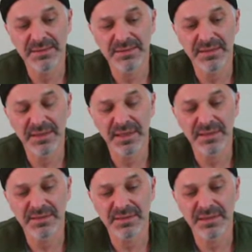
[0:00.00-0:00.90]
I
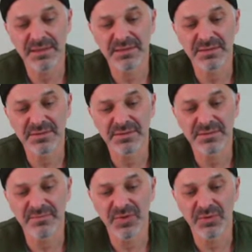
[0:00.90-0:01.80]
got
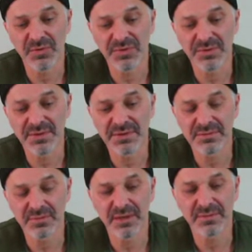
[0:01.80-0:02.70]
some groceries
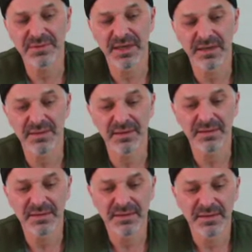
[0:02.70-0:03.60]
while I was down
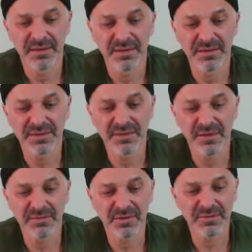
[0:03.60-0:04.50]
there. This I
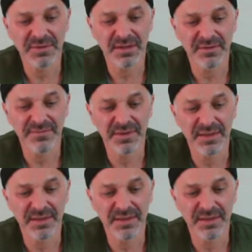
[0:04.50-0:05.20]
thought was kind of funny.